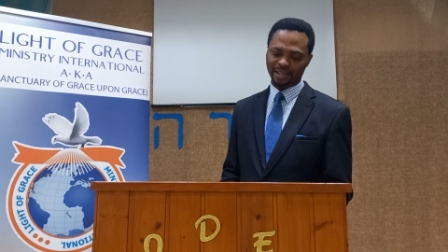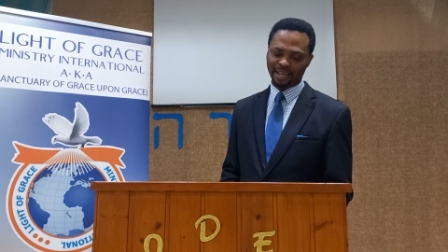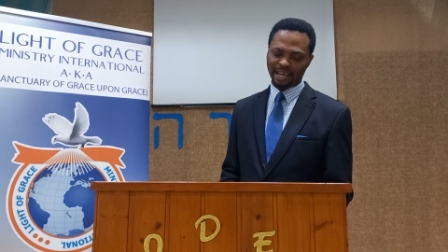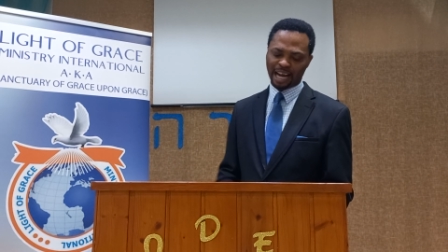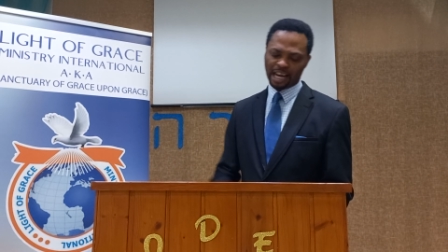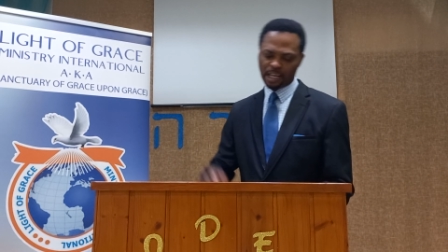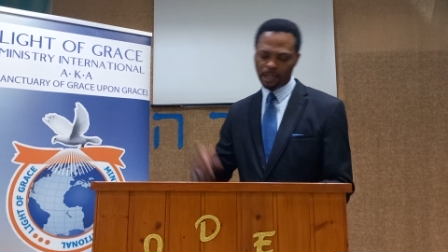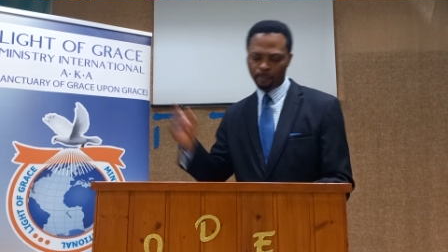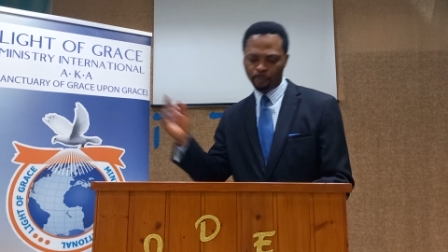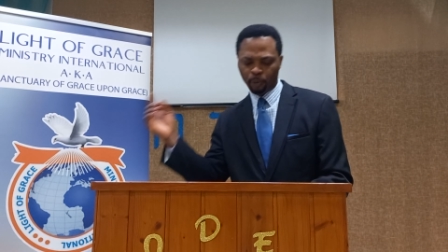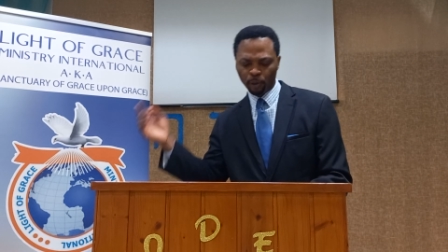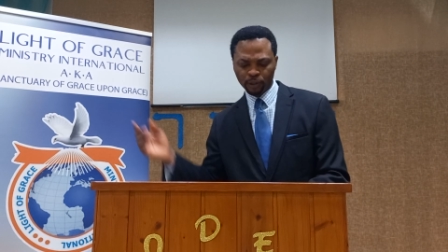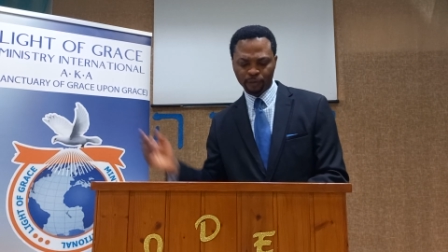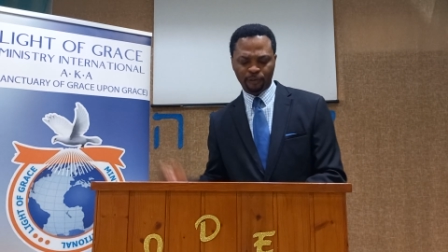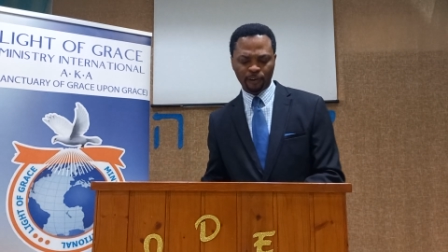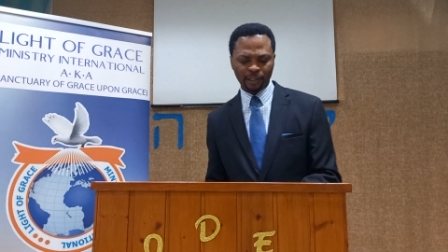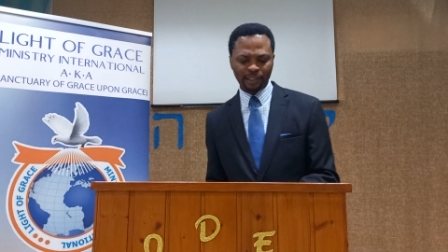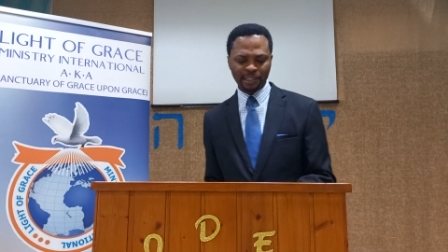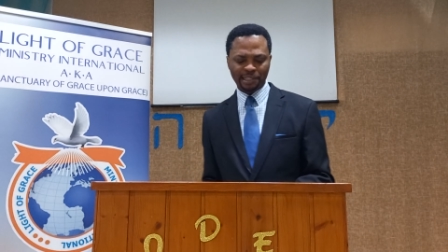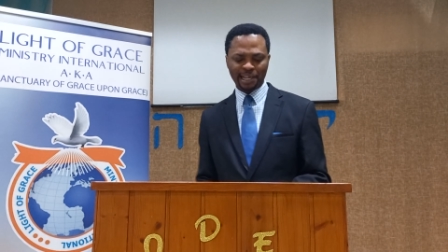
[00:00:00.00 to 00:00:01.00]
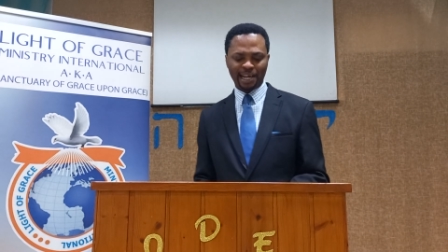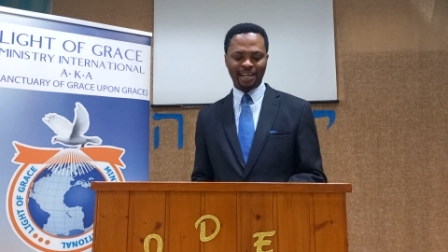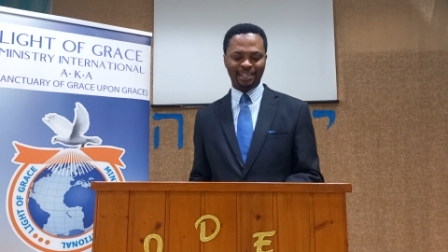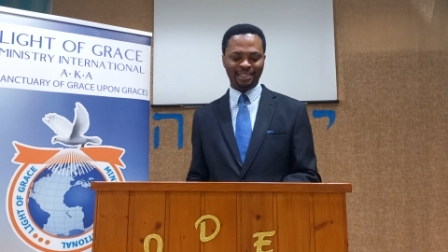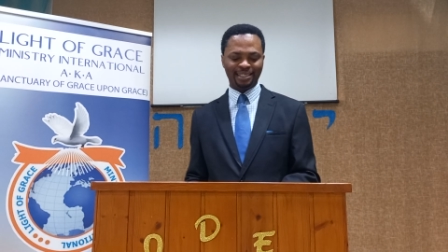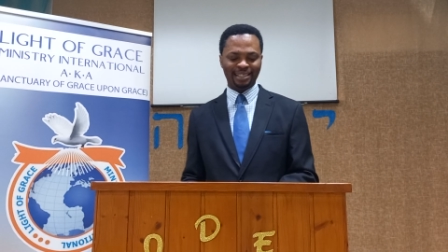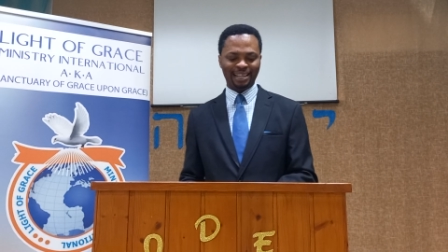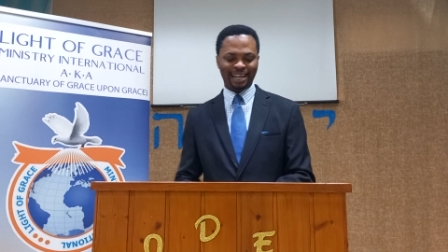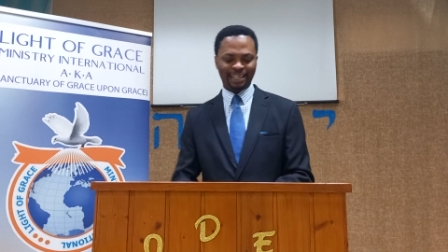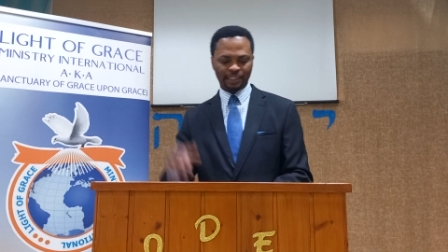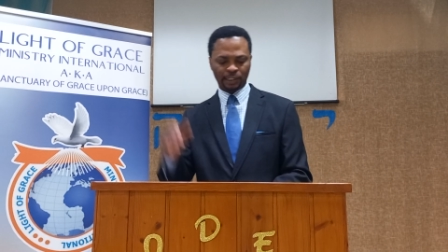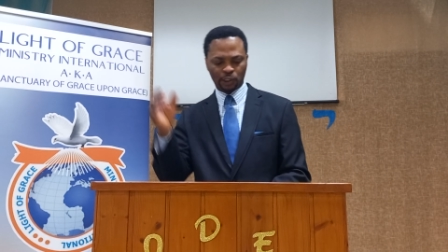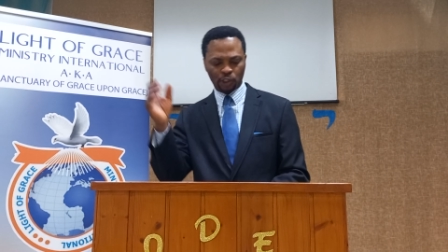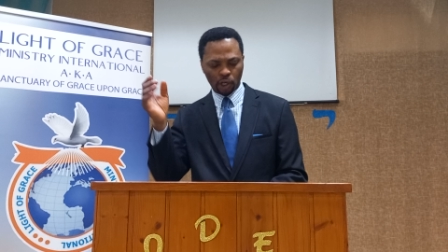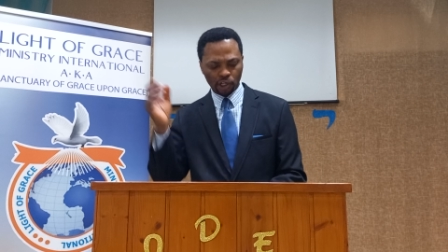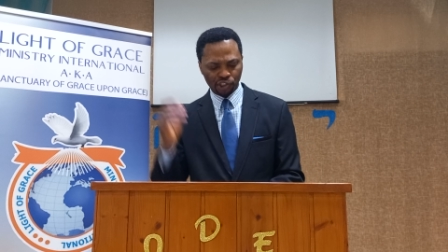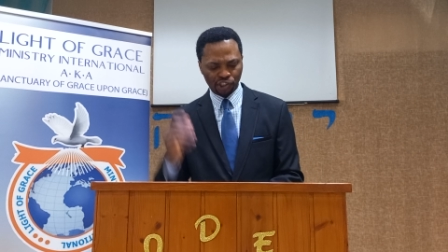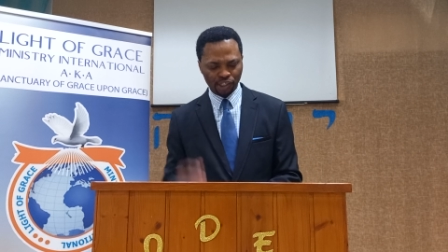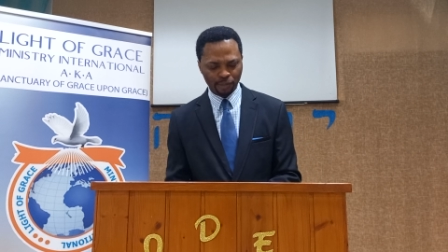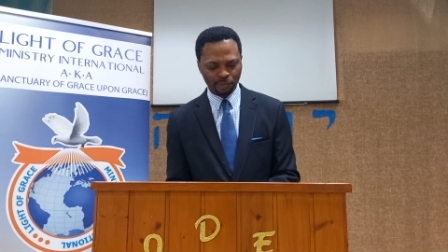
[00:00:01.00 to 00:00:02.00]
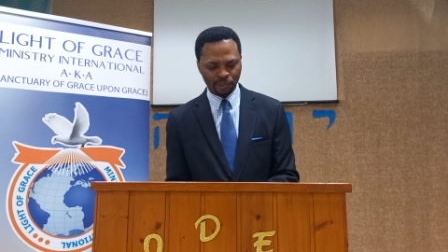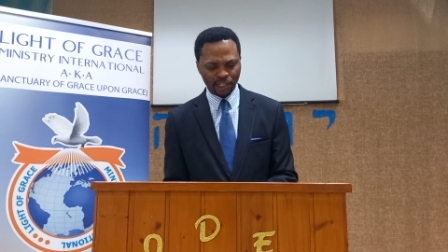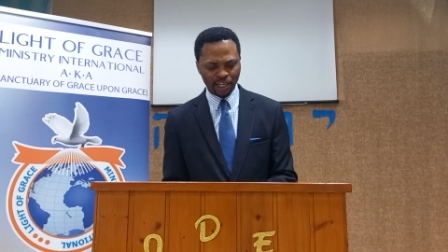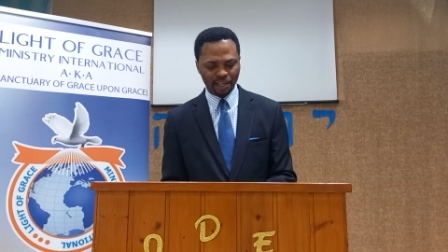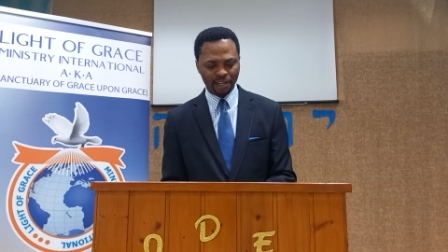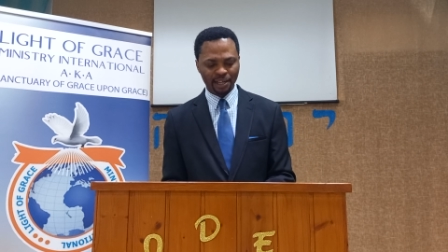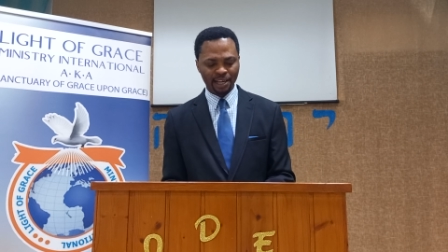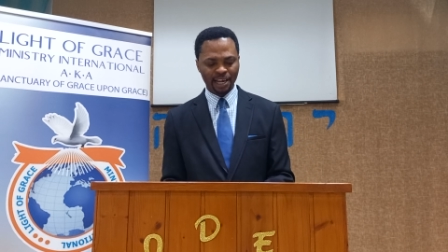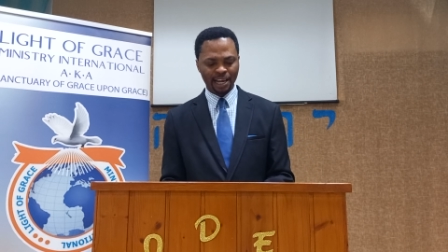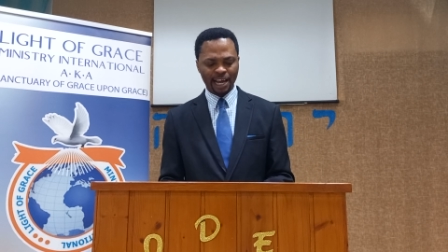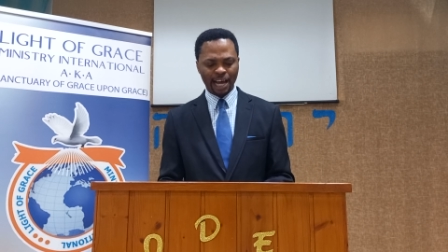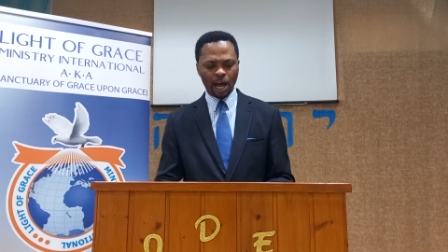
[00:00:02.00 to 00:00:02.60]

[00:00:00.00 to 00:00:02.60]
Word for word: And he put forth his hand and touched him, saying,